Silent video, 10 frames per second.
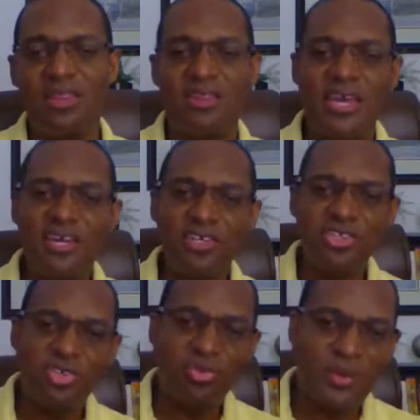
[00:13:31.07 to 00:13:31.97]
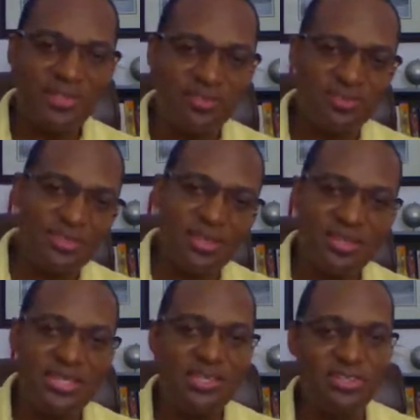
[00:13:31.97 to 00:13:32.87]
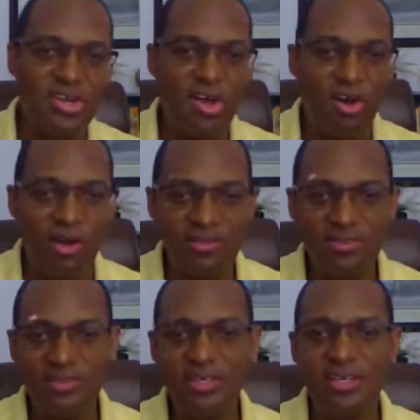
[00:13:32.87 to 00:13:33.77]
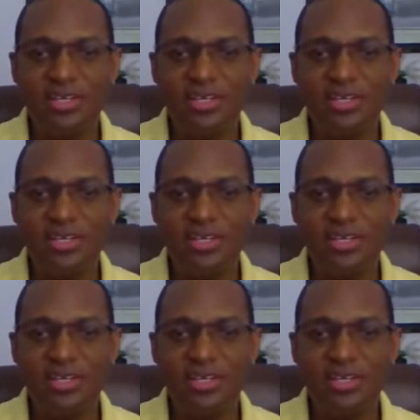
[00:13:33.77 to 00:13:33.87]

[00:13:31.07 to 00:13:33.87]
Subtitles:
They could twist these laws